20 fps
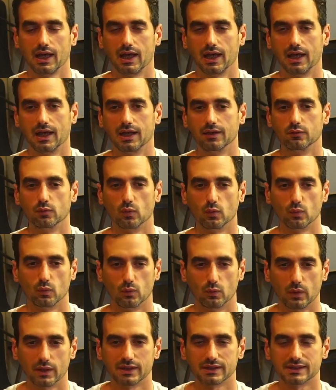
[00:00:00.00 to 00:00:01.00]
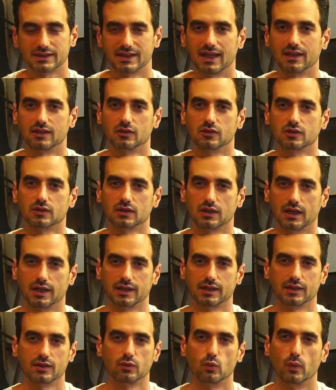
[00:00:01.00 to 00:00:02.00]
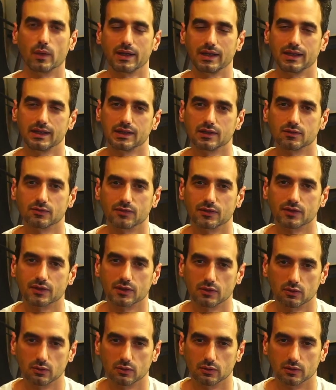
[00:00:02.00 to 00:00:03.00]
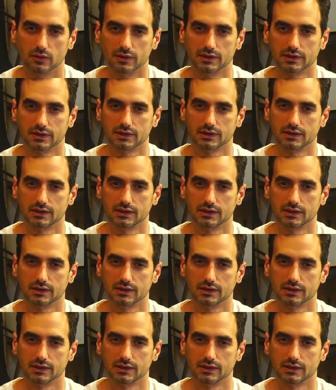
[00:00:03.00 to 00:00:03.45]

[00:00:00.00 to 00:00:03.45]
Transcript: And what does that look like, the waiting for the Lord?